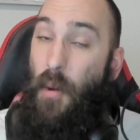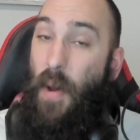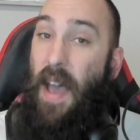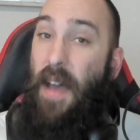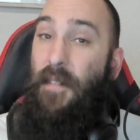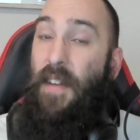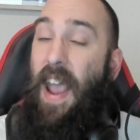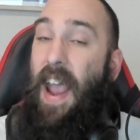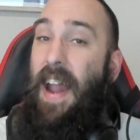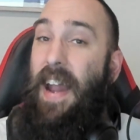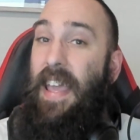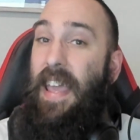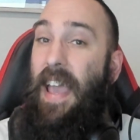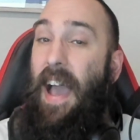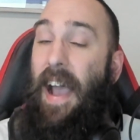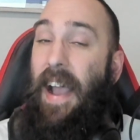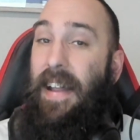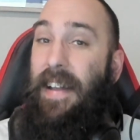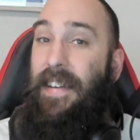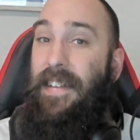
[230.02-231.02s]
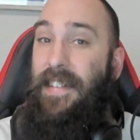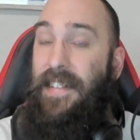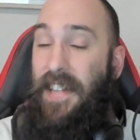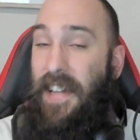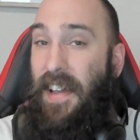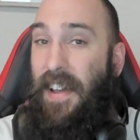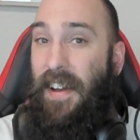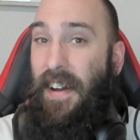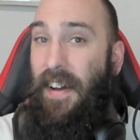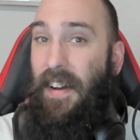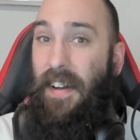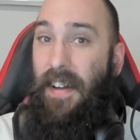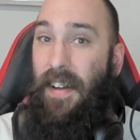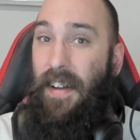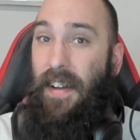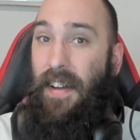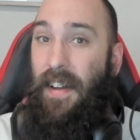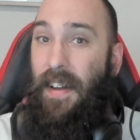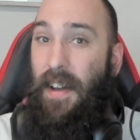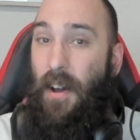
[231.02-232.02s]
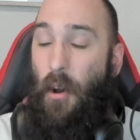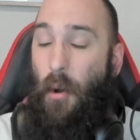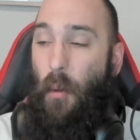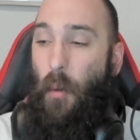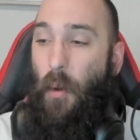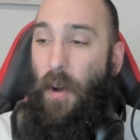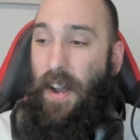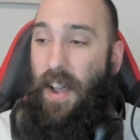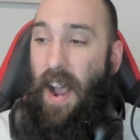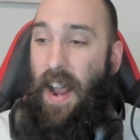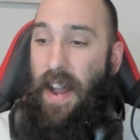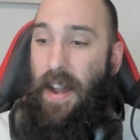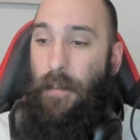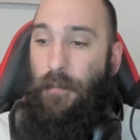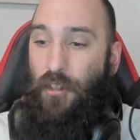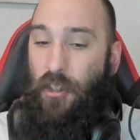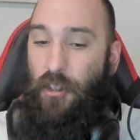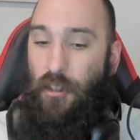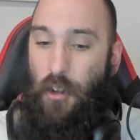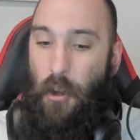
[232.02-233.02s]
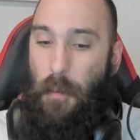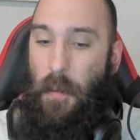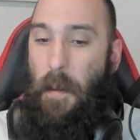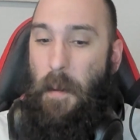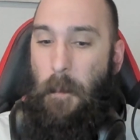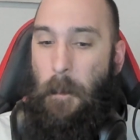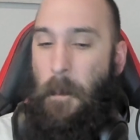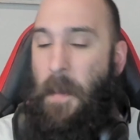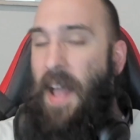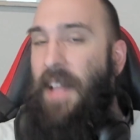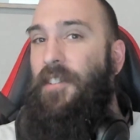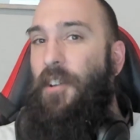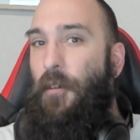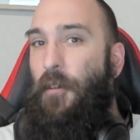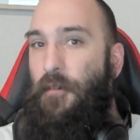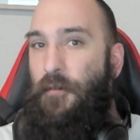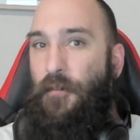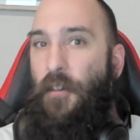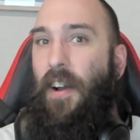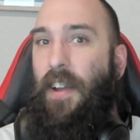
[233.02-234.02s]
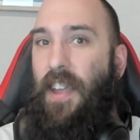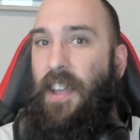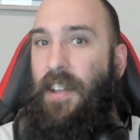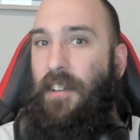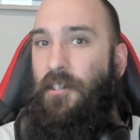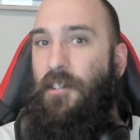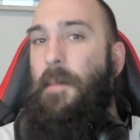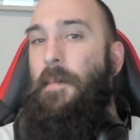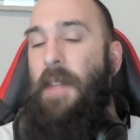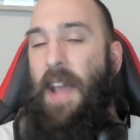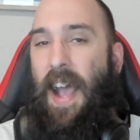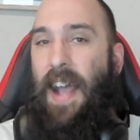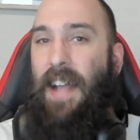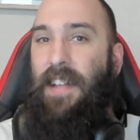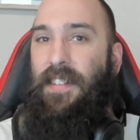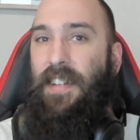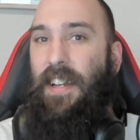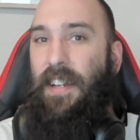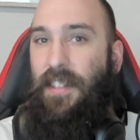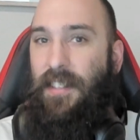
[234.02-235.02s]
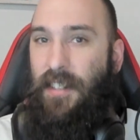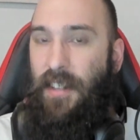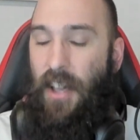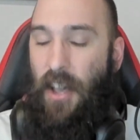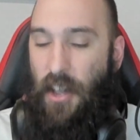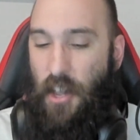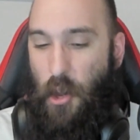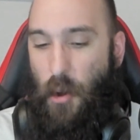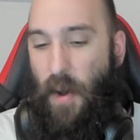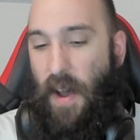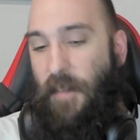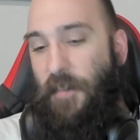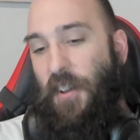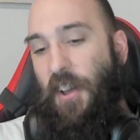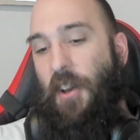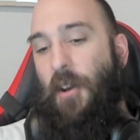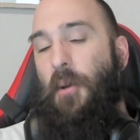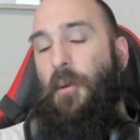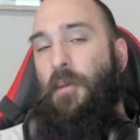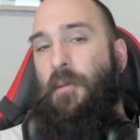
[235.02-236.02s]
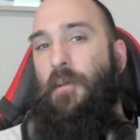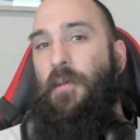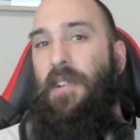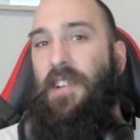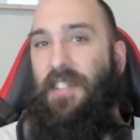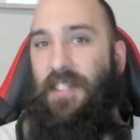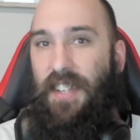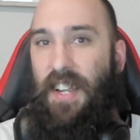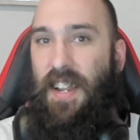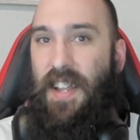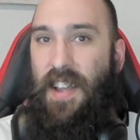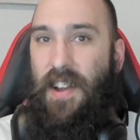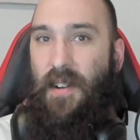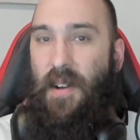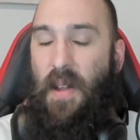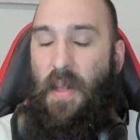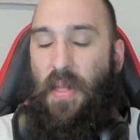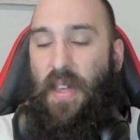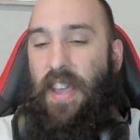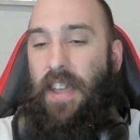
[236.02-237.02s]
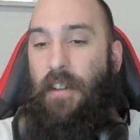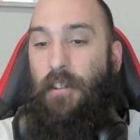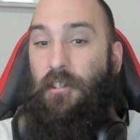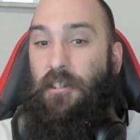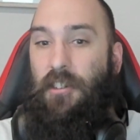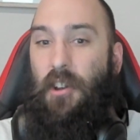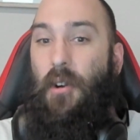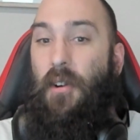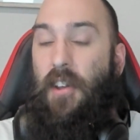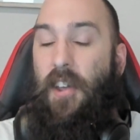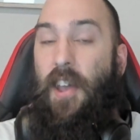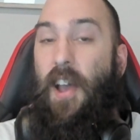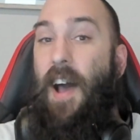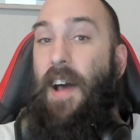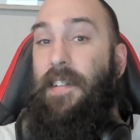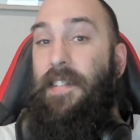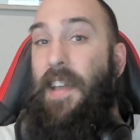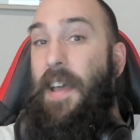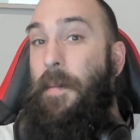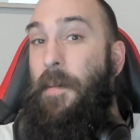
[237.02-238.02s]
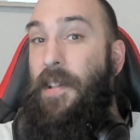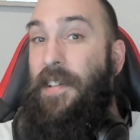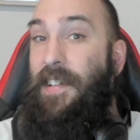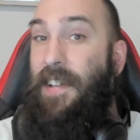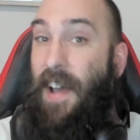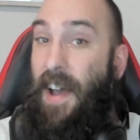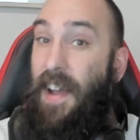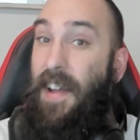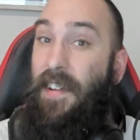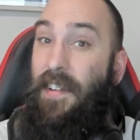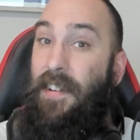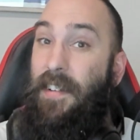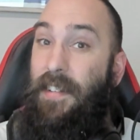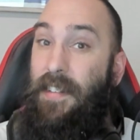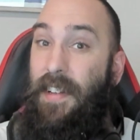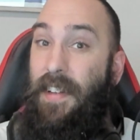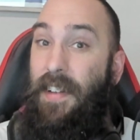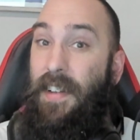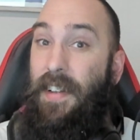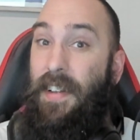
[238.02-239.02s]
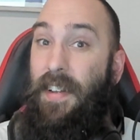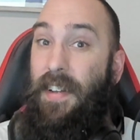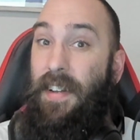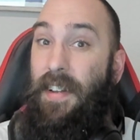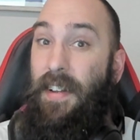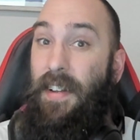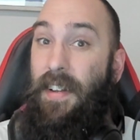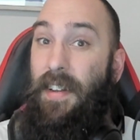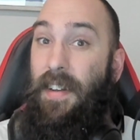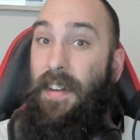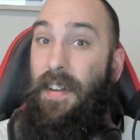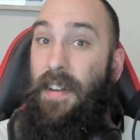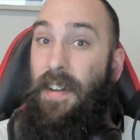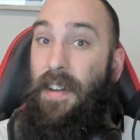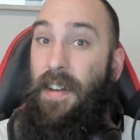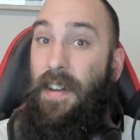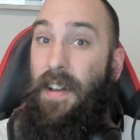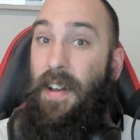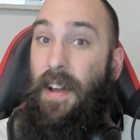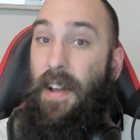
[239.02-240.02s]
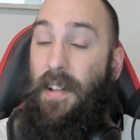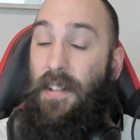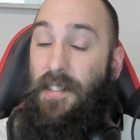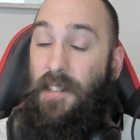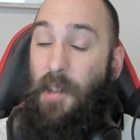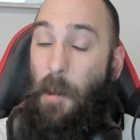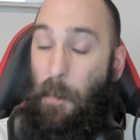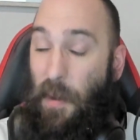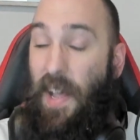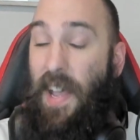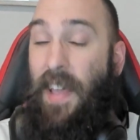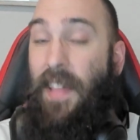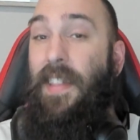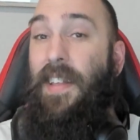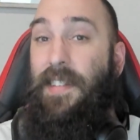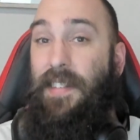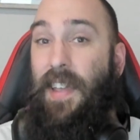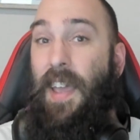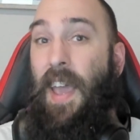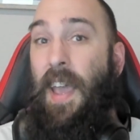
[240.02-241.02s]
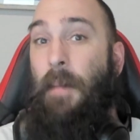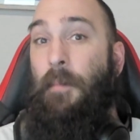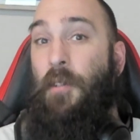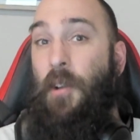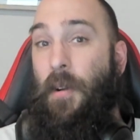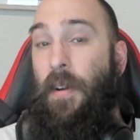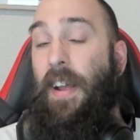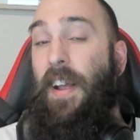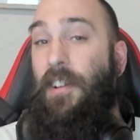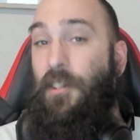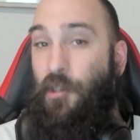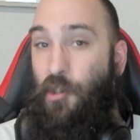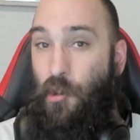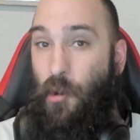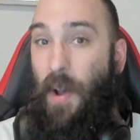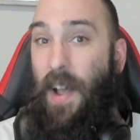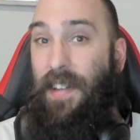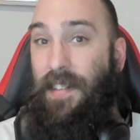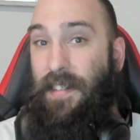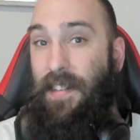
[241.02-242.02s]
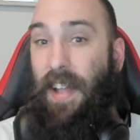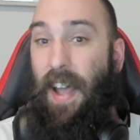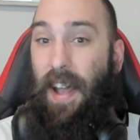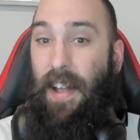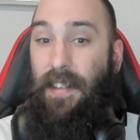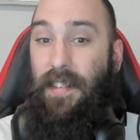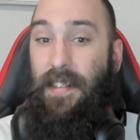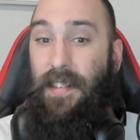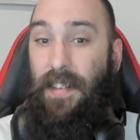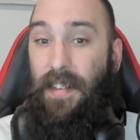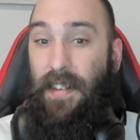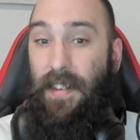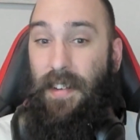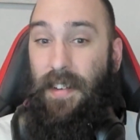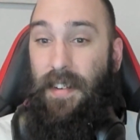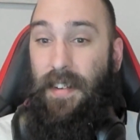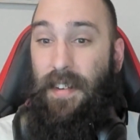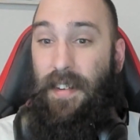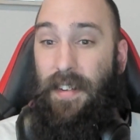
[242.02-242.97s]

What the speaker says: Do you have any idea what kind of stupid mental fucking gymnastics you have to go through to sit here and think you're so goddamn entitled to playing this game during a stress test?